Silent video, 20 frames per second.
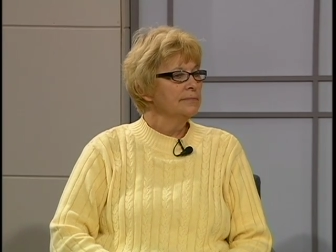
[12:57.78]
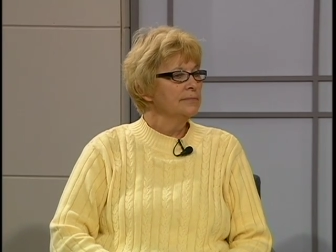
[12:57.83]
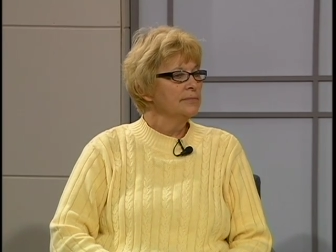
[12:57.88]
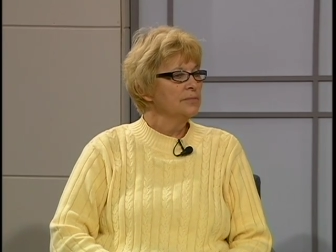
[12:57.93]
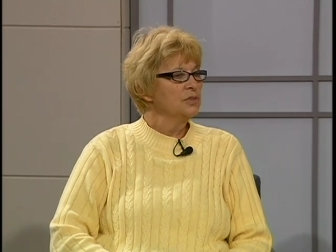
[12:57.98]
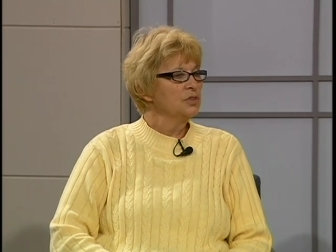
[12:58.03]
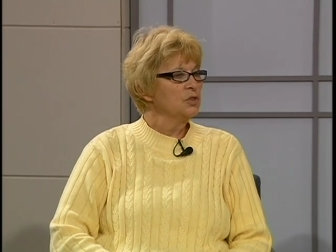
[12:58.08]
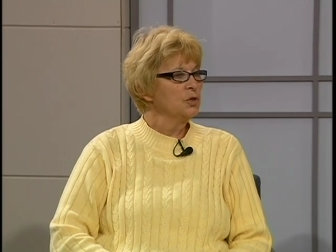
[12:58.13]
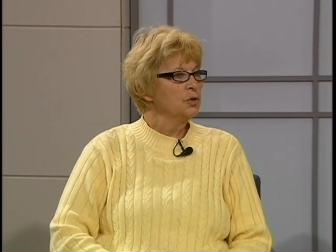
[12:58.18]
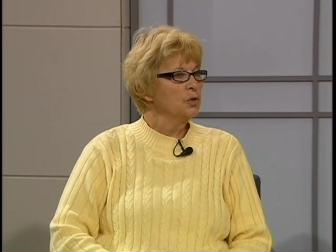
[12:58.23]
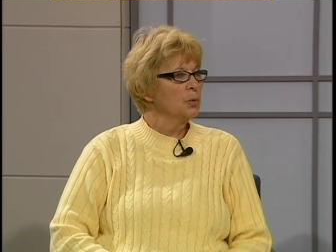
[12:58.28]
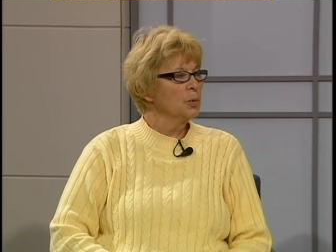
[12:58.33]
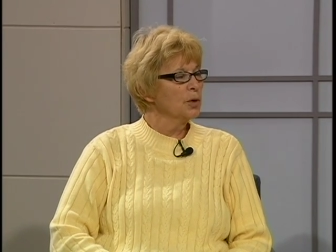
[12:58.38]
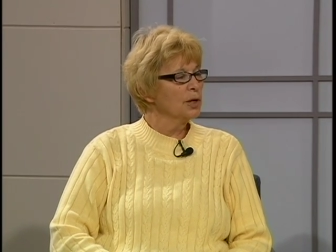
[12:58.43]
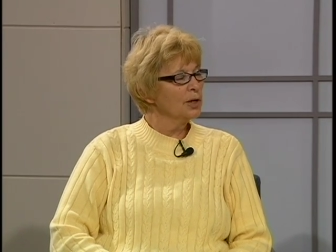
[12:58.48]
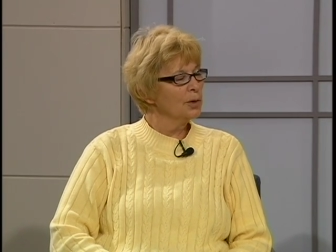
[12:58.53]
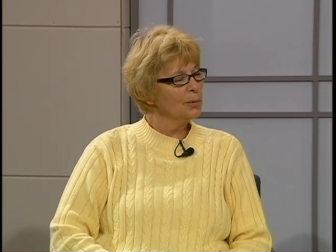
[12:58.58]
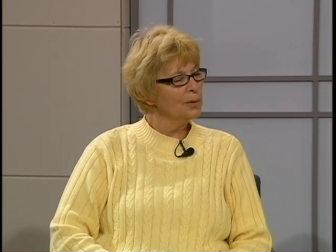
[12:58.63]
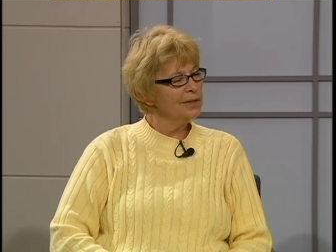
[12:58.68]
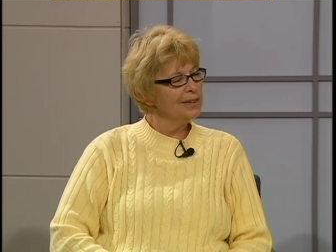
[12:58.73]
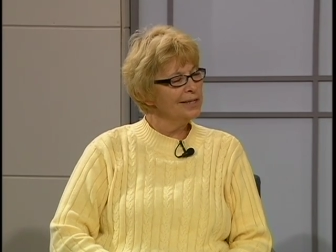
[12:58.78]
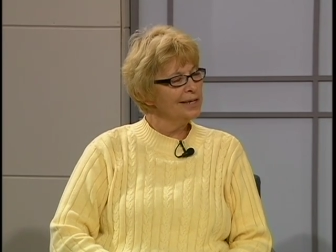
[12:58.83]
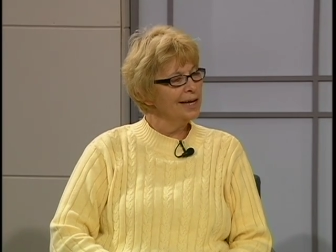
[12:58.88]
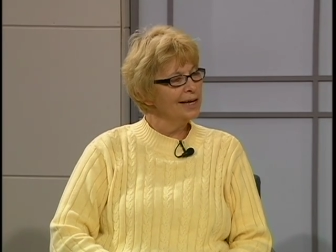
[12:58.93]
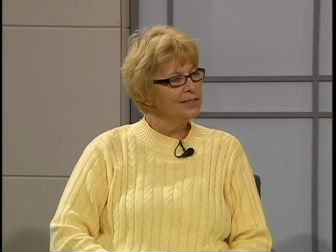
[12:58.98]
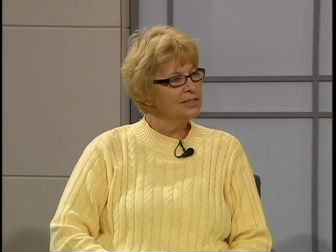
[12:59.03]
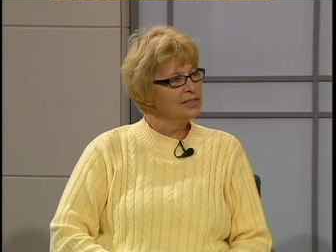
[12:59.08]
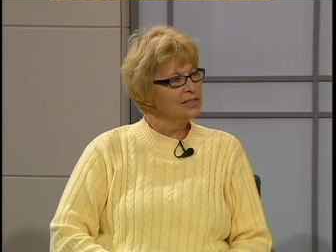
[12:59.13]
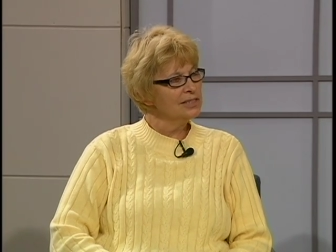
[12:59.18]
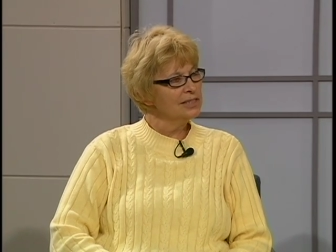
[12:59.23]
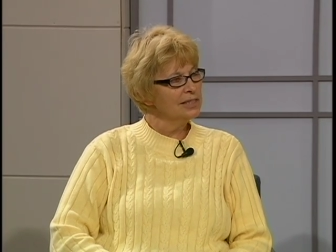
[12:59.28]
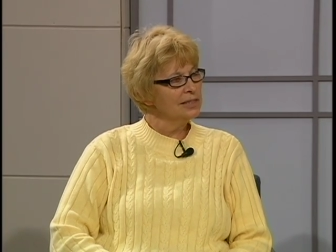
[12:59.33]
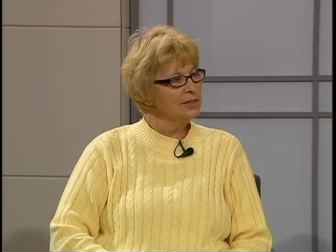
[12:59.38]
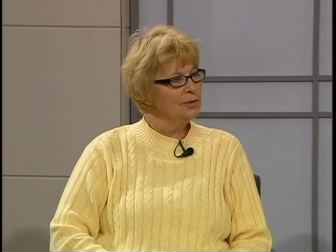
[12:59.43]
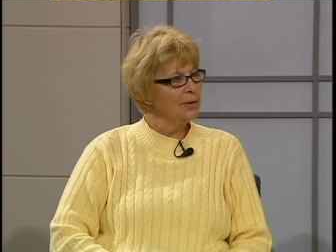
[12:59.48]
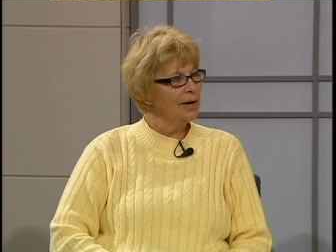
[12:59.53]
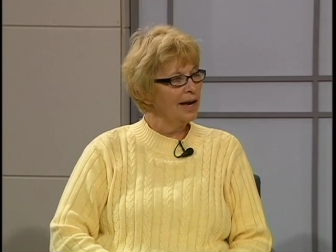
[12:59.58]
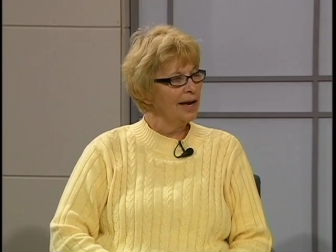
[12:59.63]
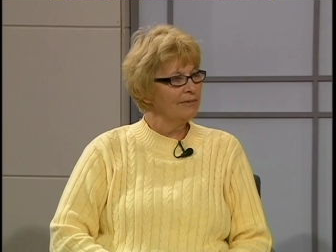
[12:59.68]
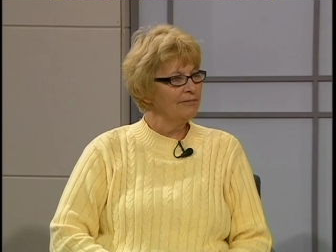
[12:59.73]
So you're working with the agency. You
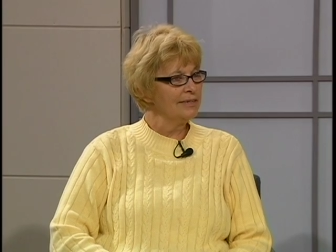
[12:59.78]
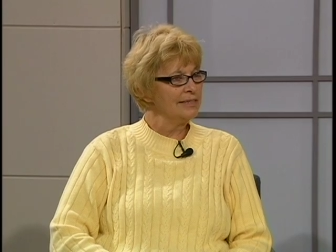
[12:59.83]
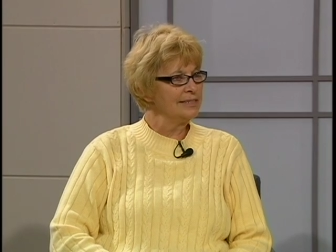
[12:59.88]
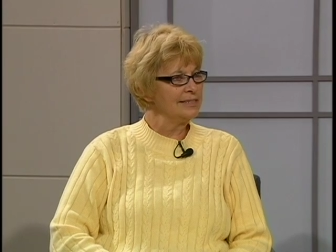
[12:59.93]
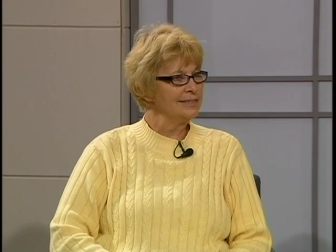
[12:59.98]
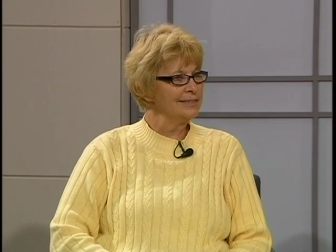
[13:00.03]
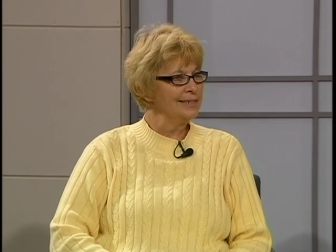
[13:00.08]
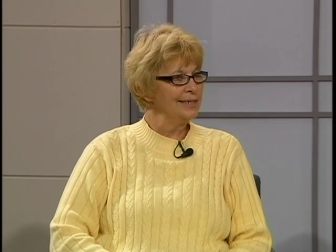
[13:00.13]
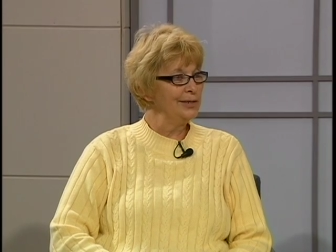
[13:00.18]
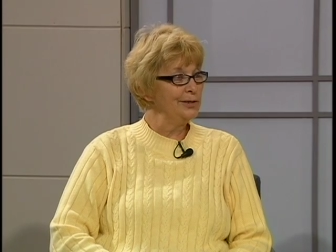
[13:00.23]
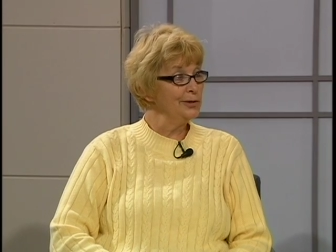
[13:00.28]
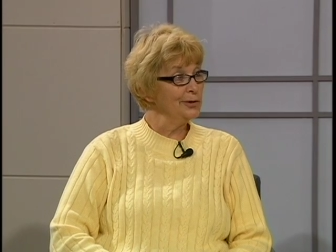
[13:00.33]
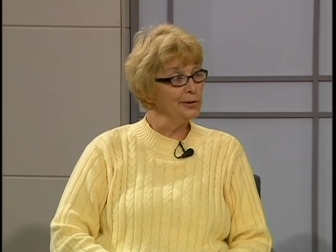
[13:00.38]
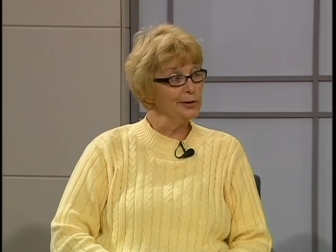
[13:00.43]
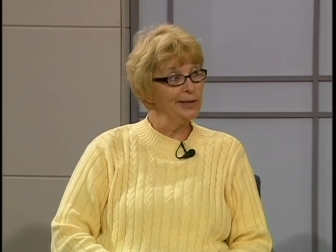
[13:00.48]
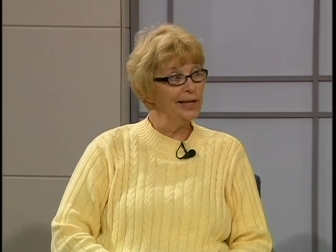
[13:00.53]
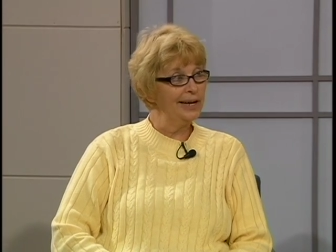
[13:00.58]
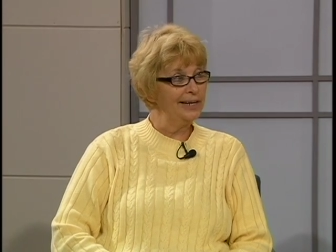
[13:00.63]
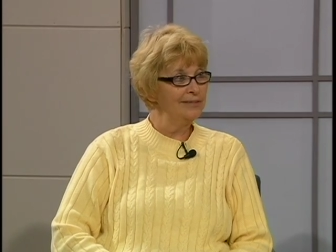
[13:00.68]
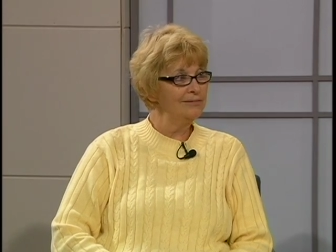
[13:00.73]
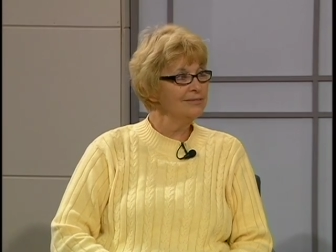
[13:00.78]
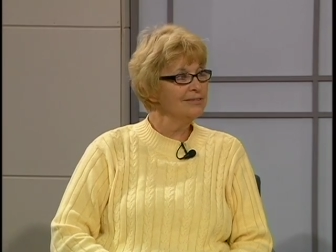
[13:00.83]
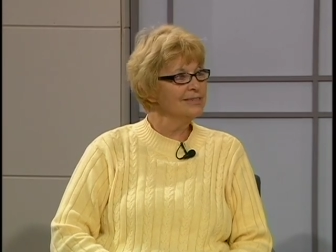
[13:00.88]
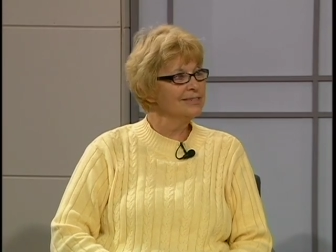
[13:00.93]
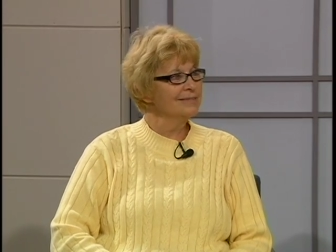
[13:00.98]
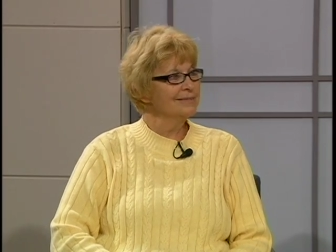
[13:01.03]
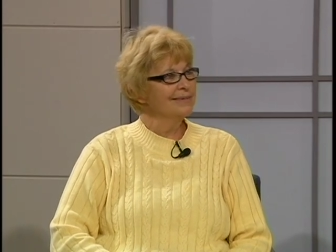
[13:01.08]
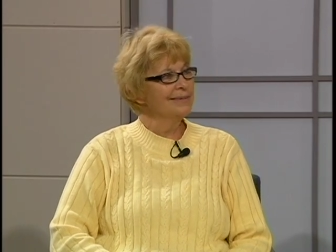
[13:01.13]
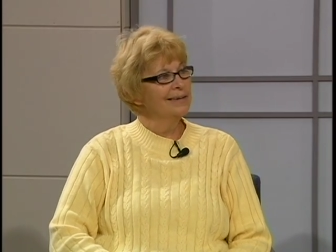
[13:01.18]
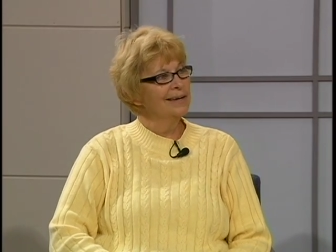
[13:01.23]
have us in your lives.